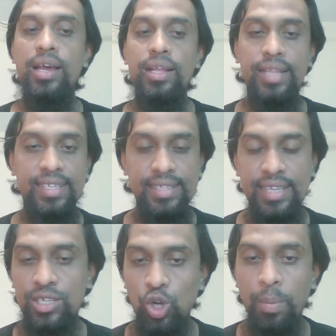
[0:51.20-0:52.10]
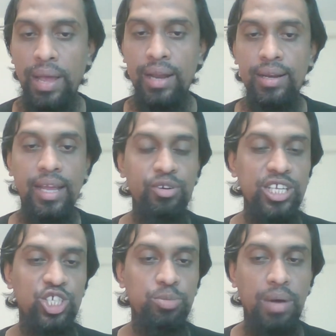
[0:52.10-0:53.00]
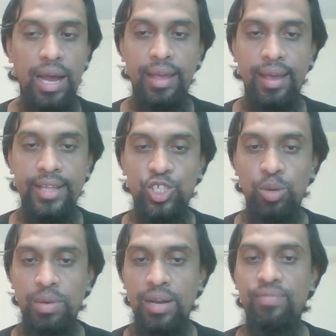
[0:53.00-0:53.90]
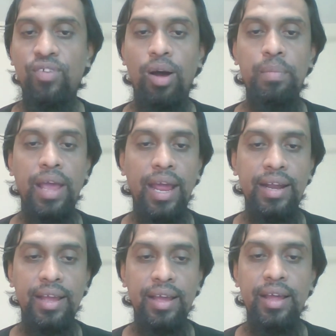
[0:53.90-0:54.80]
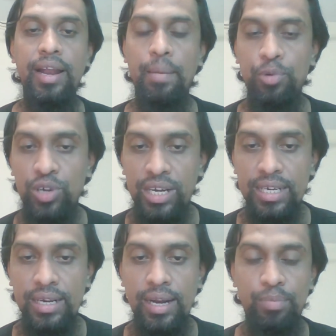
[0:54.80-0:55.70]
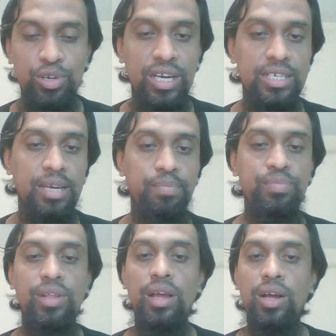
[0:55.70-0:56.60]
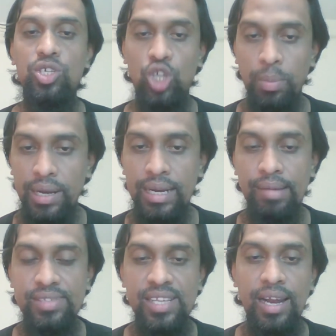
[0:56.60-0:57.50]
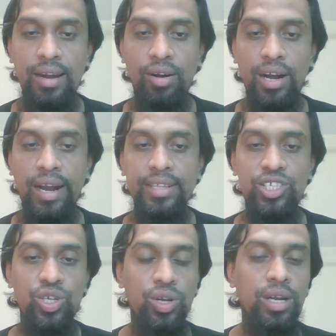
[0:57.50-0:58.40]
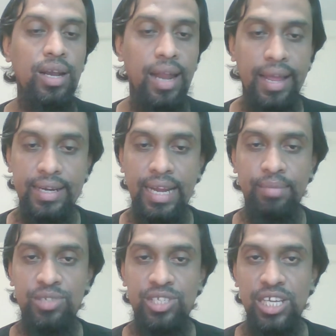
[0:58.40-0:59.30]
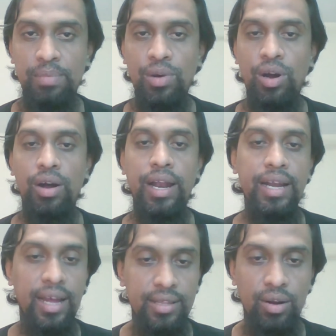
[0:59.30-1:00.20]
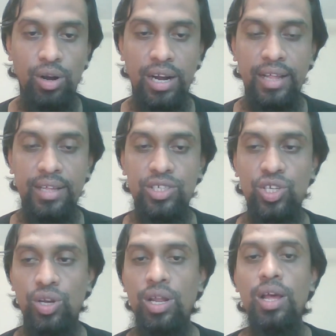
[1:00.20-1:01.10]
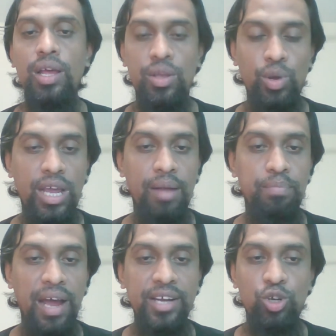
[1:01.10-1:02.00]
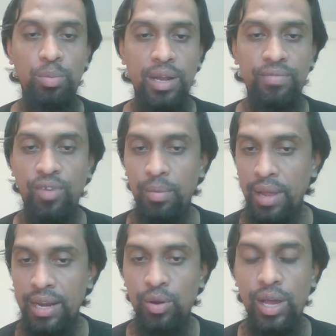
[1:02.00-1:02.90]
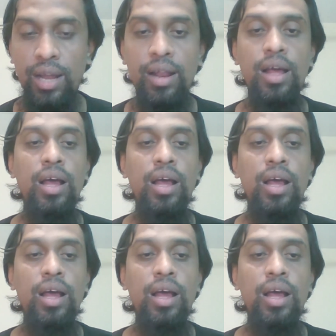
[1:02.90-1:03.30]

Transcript: This is a domain. You need to buy a domain from any reputed reputative domain name seller organization like Namecheap or any other organization. You can buy domain from anywhere.